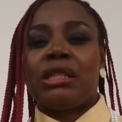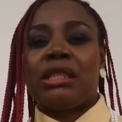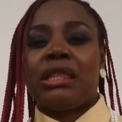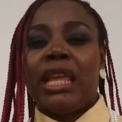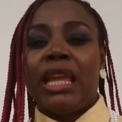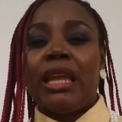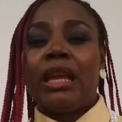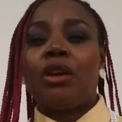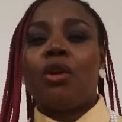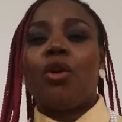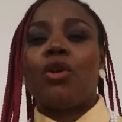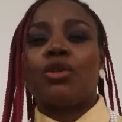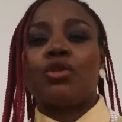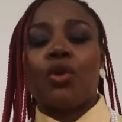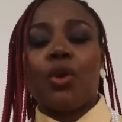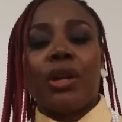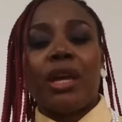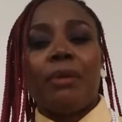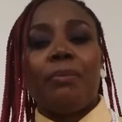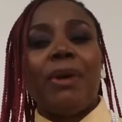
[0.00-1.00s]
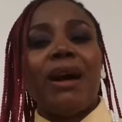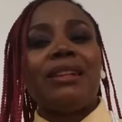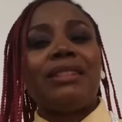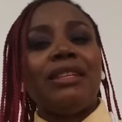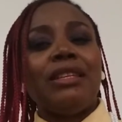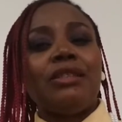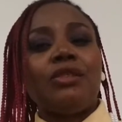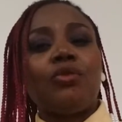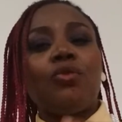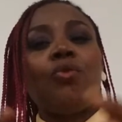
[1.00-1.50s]
think or talk about
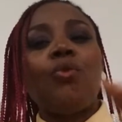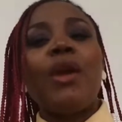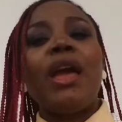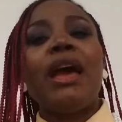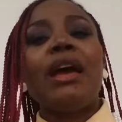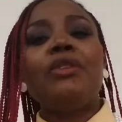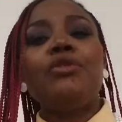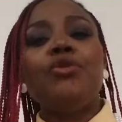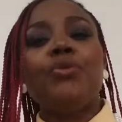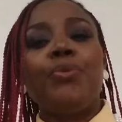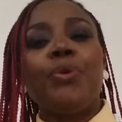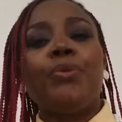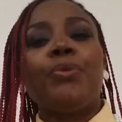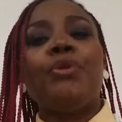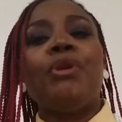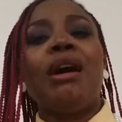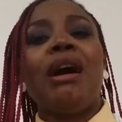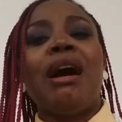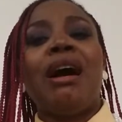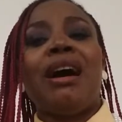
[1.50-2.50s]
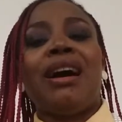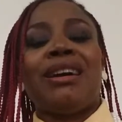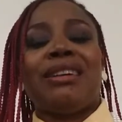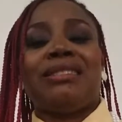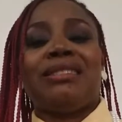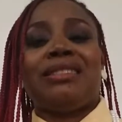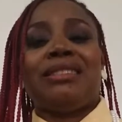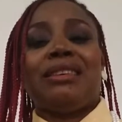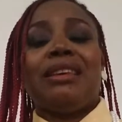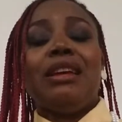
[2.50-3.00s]
is where you people are
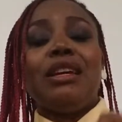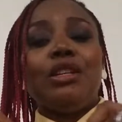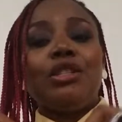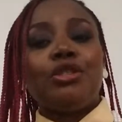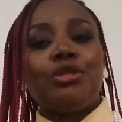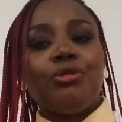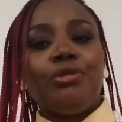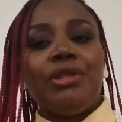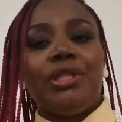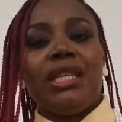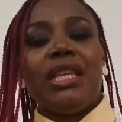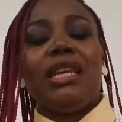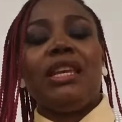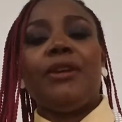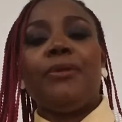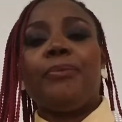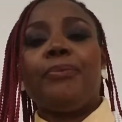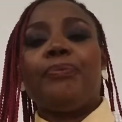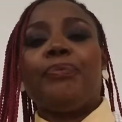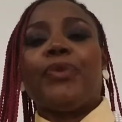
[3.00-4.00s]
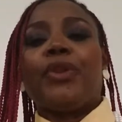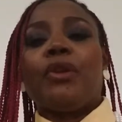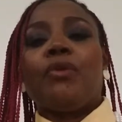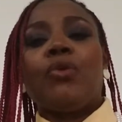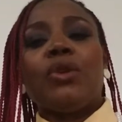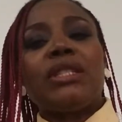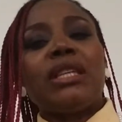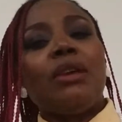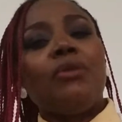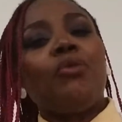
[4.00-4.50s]
at today.
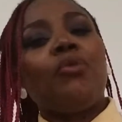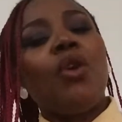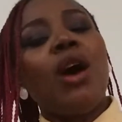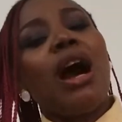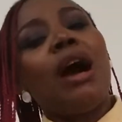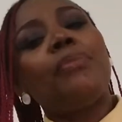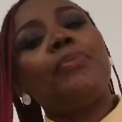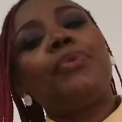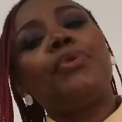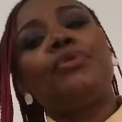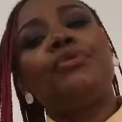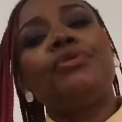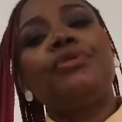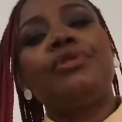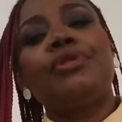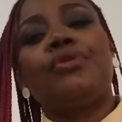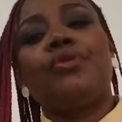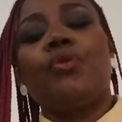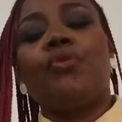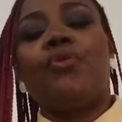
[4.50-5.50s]
What, what happens